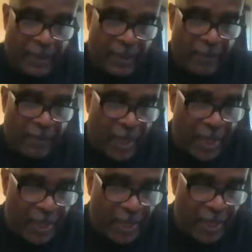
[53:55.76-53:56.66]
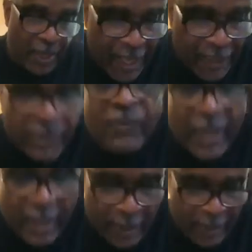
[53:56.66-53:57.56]
was
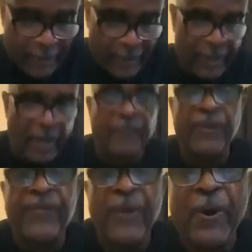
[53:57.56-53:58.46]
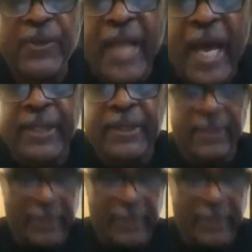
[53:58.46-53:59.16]
Hesere of the 3rd dynasty.